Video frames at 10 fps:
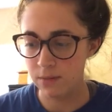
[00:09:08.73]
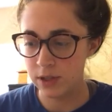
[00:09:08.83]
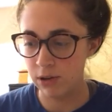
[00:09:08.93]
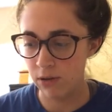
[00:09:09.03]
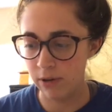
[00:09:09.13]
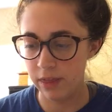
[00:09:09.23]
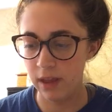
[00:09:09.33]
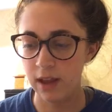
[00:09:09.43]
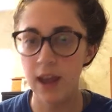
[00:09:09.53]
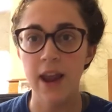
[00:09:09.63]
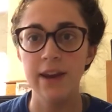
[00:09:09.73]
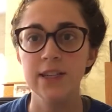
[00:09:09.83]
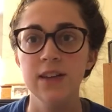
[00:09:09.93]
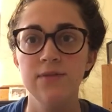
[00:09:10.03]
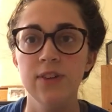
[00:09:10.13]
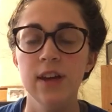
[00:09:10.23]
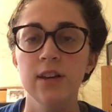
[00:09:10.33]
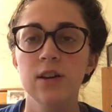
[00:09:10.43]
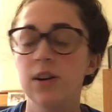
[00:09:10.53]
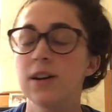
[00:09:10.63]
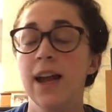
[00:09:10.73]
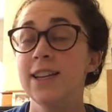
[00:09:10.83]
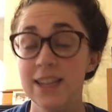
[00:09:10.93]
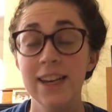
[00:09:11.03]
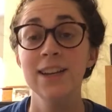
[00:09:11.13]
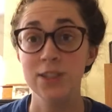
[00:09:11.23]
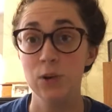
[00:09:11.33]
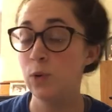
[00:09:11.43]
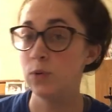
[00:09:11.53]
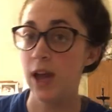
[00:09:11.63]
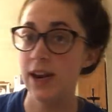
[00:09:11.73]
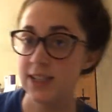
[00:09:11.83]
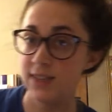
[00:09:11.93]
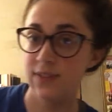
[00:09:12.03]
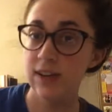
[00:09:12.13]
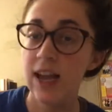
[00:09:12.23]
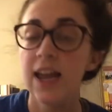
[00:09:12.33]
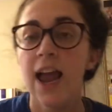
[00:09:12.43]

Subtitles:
So I want to think 18 feet or 18 inches. Ooh, not 18 feet.